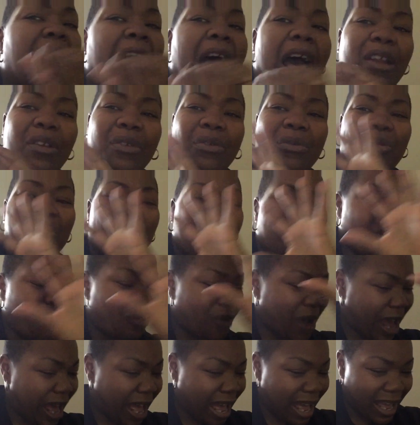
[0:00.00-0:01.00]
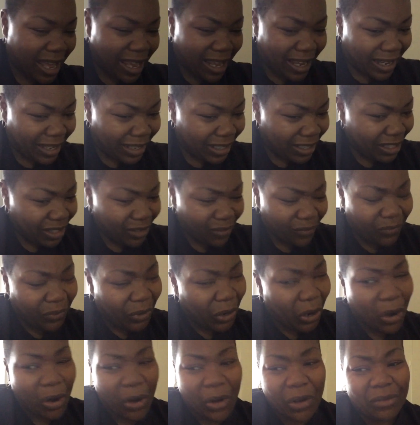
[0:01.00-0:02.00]
I don't know why it
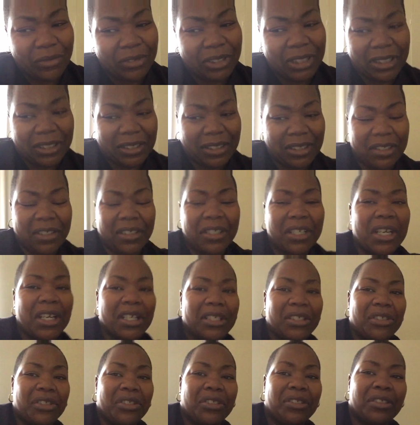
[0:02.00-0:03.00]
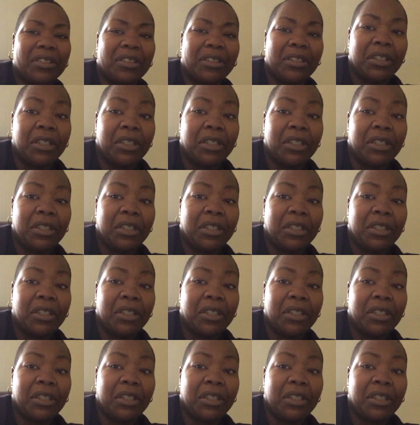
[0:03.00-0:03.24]
evolved into such.